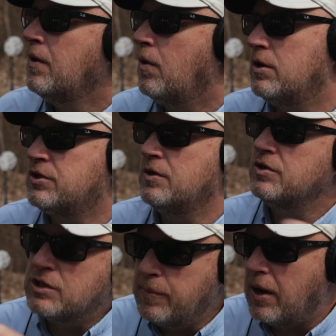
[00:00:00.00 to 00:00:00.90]
or a
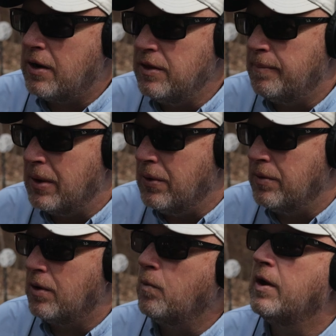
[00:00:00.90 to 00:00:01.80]
certain spot on the
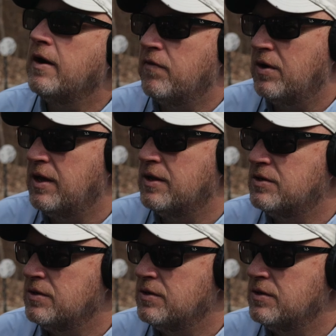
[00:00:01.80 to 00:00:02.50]
boat or whatever it is.